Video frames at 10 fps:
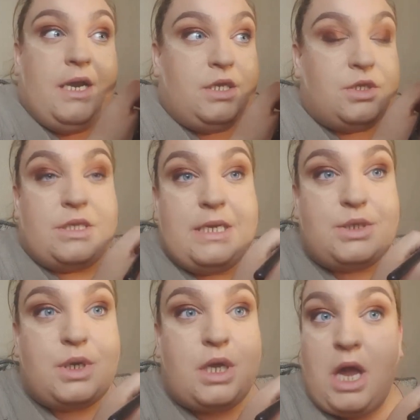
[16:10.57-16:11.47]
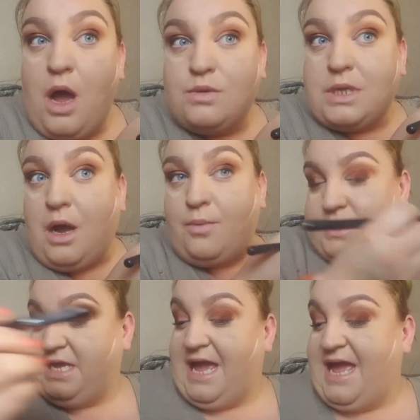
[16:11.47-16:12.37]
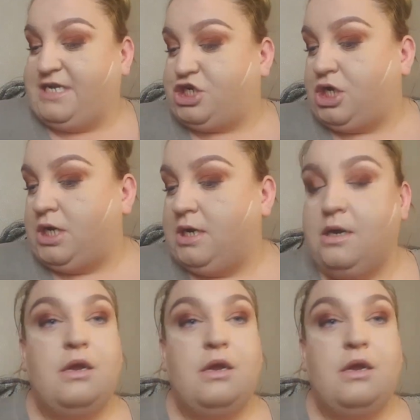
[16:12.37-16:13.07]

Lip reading: And it just literally goes over the edge